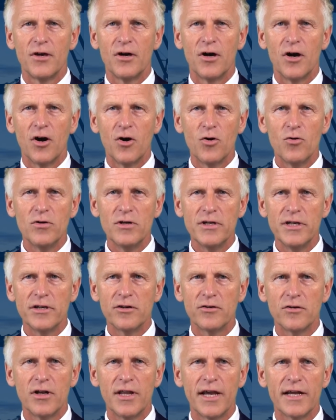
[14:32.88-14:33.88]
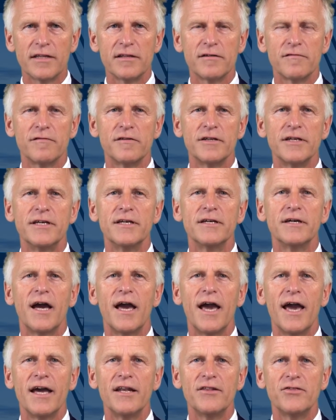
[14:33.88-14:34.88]
Only collectively
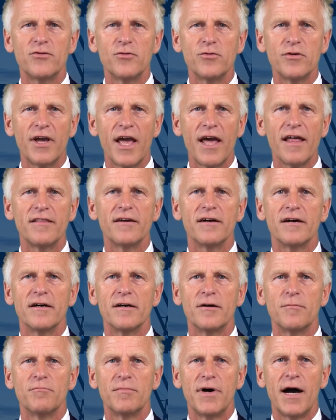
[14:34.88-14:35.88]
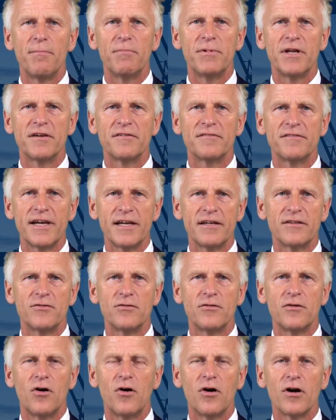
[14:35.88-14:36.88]
and together public sector
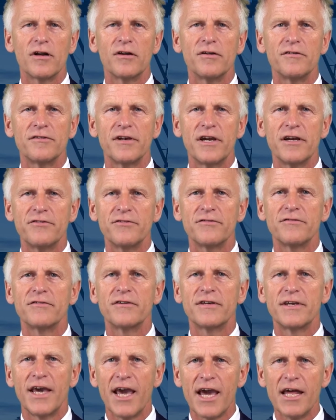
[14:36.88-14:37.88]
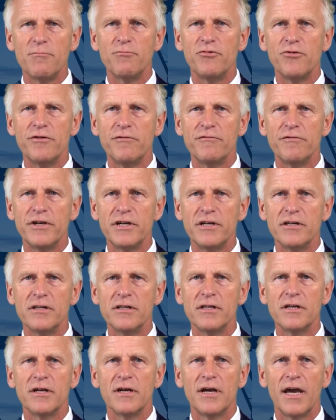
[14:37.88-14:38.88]
organizations can prevail
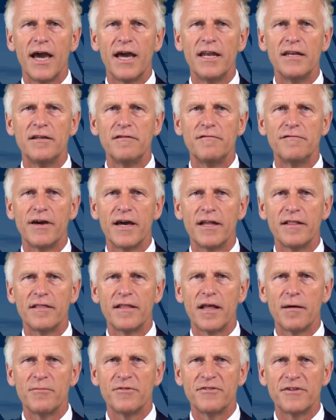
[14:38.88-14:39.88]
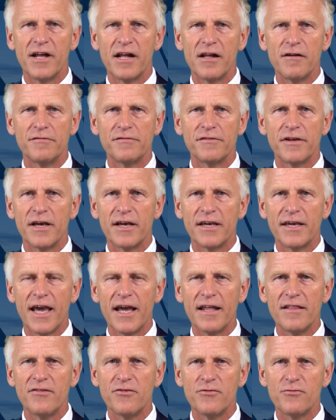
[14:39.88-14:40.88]
and defend themselves
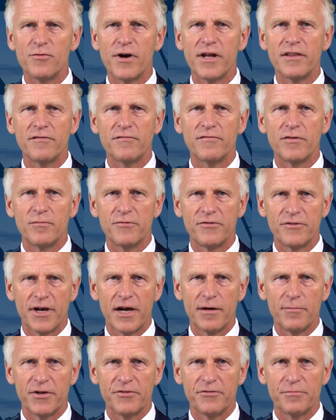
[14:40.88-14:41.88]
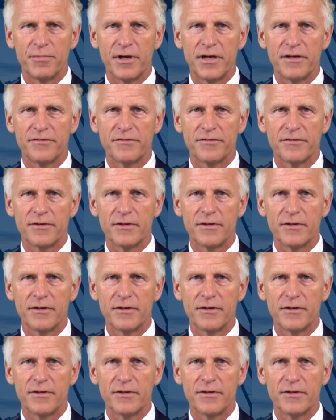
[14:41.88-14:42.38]
against threats from cyberspace.